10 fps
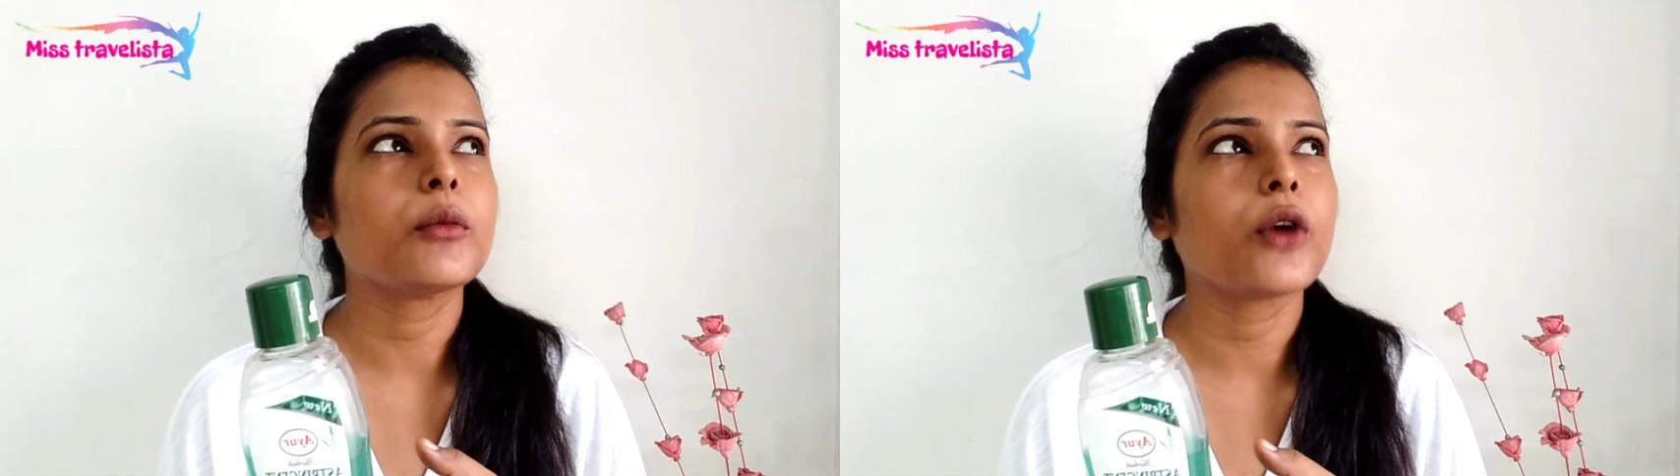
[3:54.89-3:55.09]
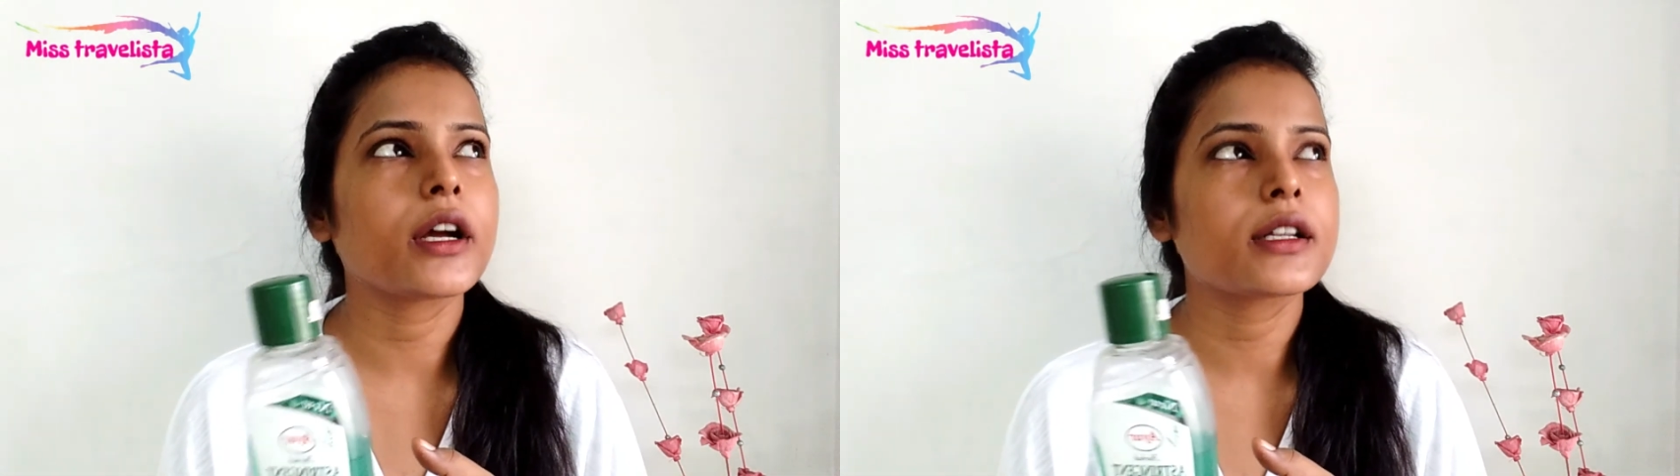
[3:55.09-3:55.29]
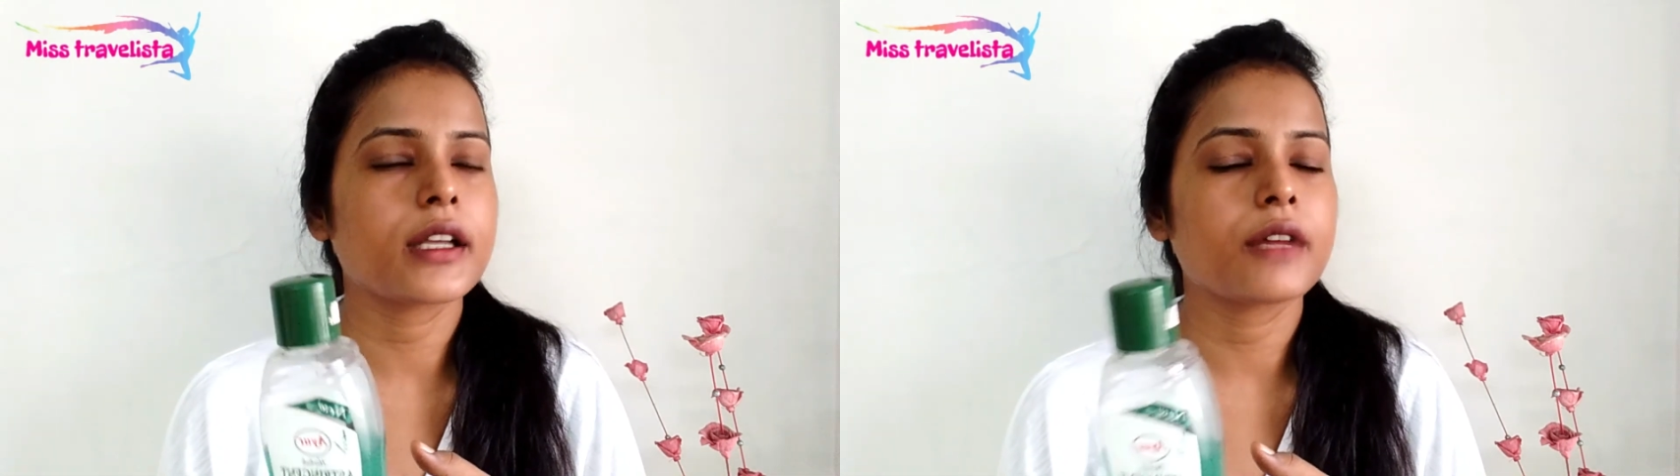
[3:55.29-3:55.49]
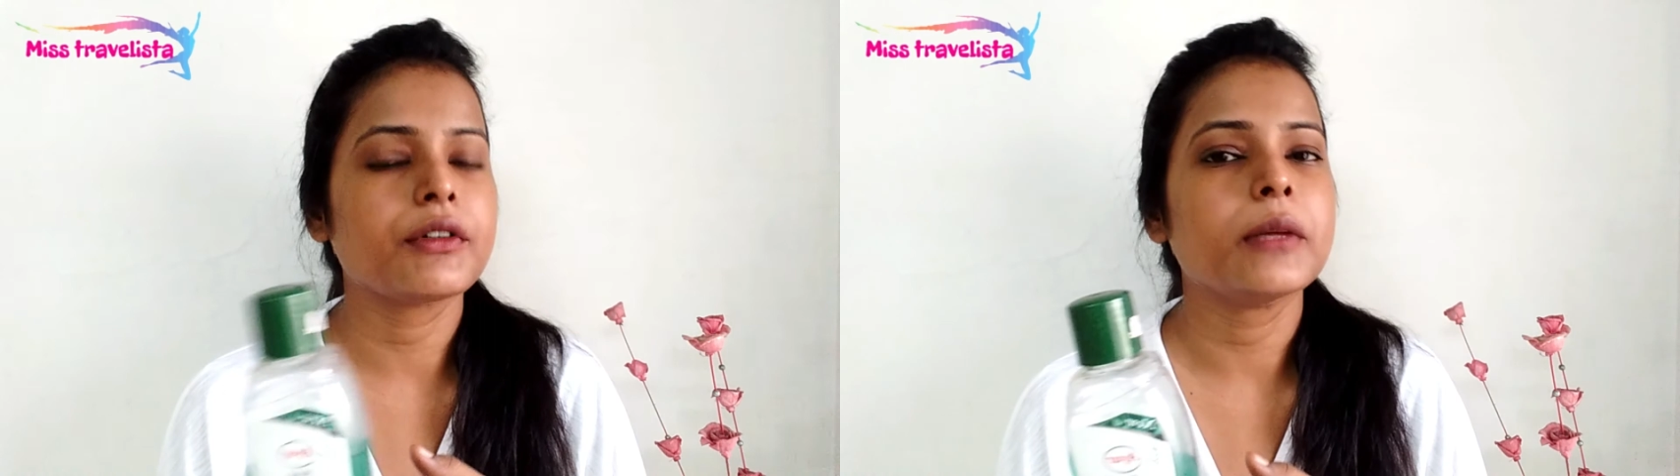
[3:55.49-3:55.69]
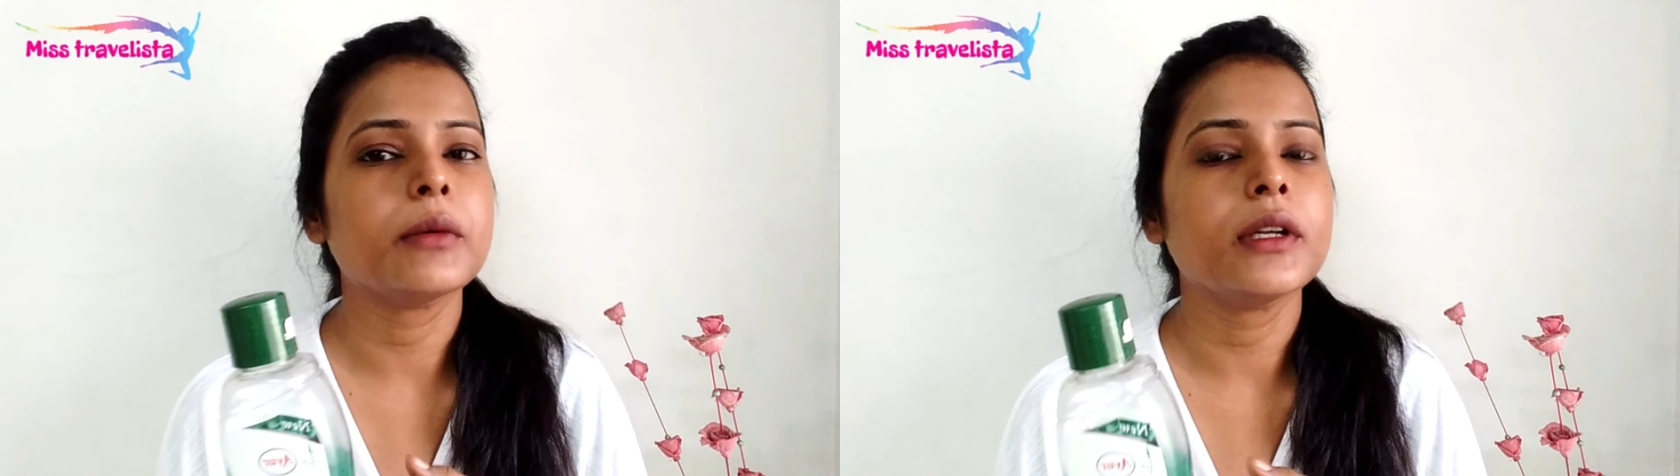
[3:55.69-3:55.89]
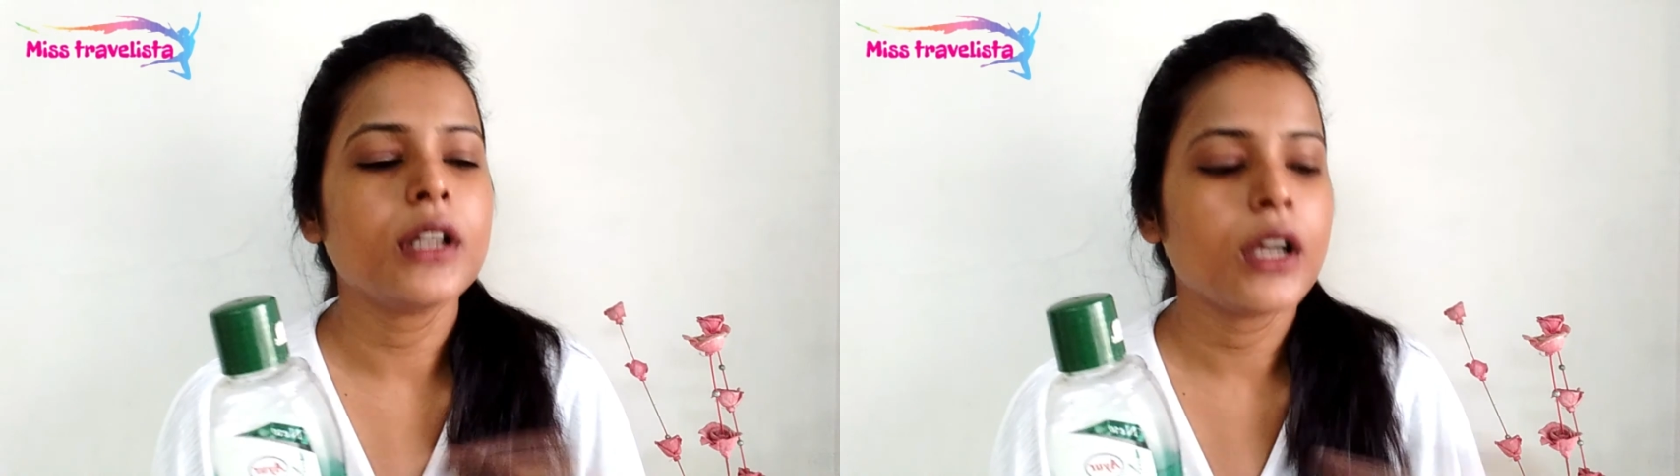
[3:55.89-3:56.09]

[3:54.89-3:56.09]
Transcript: Products are available